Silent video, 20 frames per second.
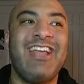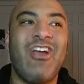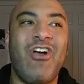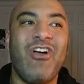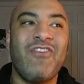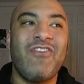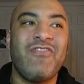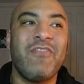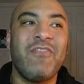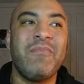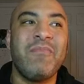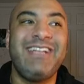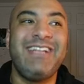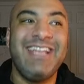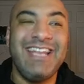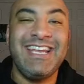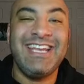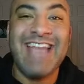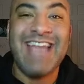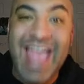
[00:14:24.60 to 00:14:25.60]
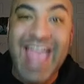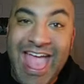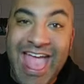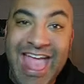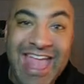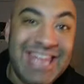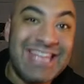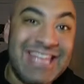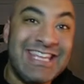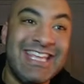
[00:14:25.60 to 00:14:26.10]
from beginning to
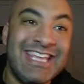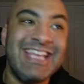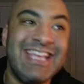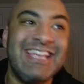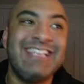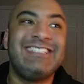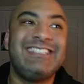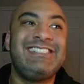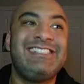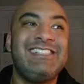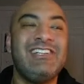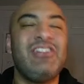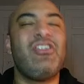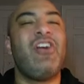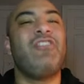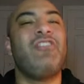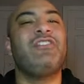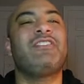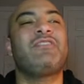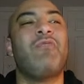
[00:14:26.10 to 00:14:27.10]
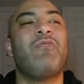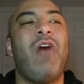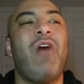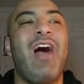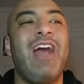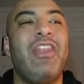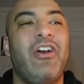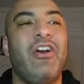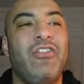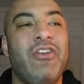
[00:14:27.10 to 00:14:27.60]
end, still on the squad,
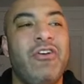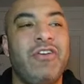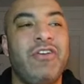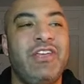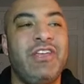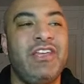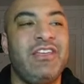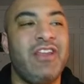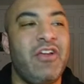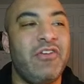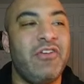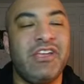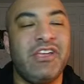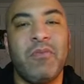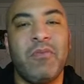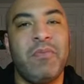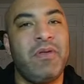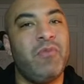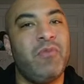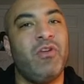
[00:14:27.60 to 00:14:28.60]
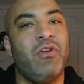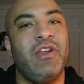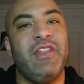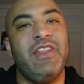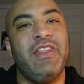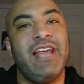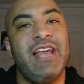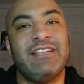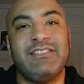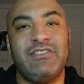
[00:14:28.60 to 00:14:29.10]
although he could be one of the
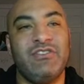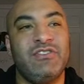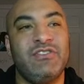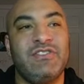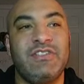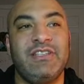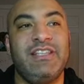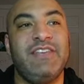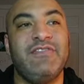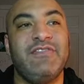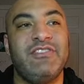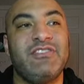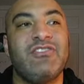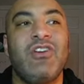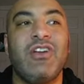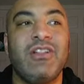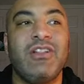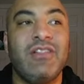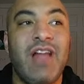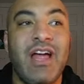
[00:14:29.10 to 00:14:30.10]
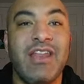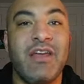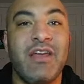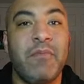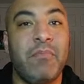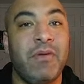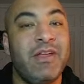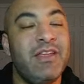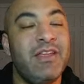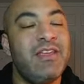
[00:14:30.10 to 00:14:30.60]
next dudes to leave the starting lineup,
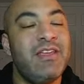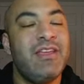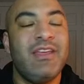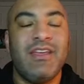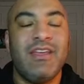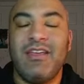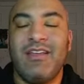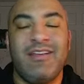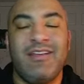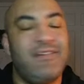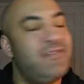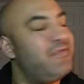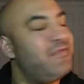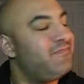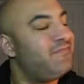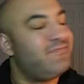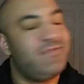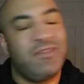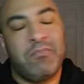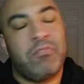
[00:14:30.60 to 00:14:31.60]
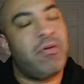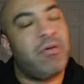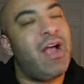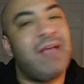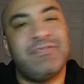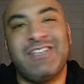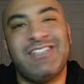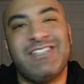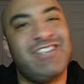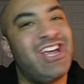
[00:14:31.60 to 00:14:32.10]
but props
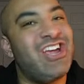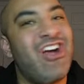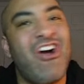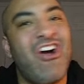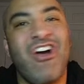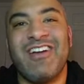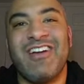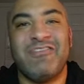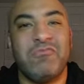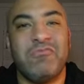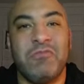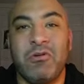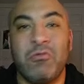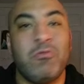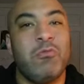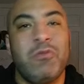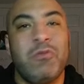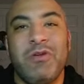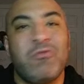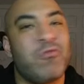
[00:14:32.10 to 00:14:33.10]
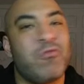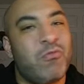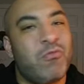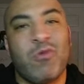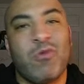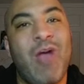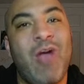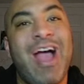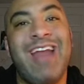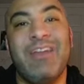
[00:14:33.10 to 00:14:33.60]
to J.R. We're
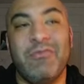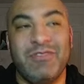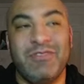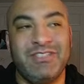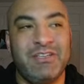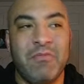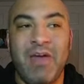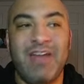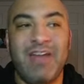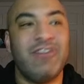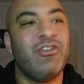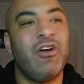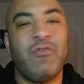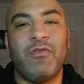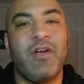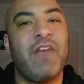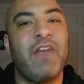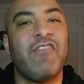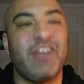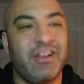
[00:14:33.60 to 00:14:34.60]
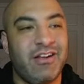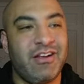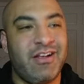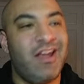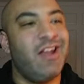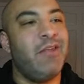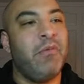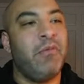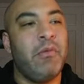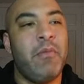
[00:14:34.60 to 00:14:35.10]
riding with him. I don't know if we're ever going to cut
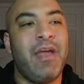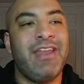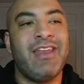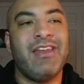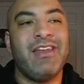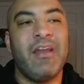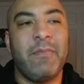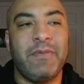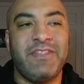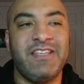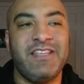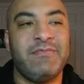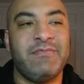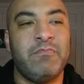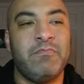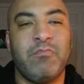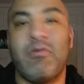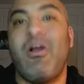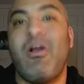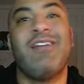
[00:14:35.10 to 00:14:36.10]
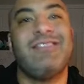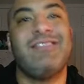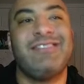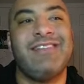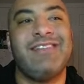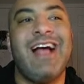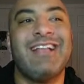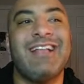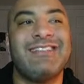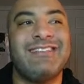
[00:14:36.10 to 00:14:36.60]
him. He might end up in these bronze
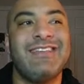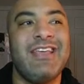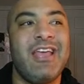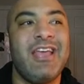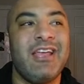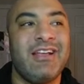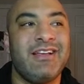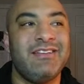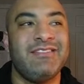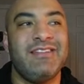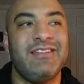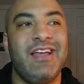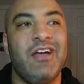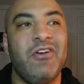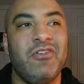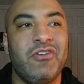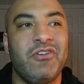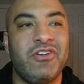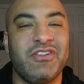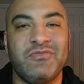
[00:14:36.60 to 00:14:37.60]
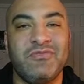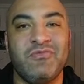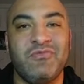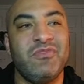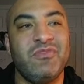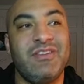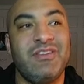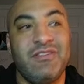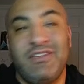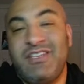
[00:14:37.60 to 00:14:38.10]
slots because
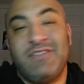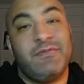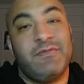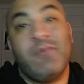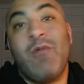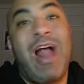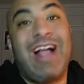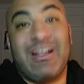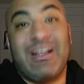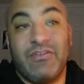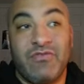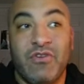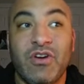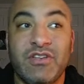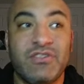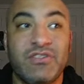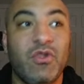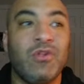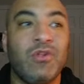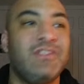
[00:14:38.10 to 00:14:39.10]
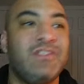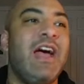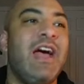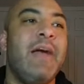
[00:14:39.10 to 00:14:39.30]
he's been rocking for us the whole time.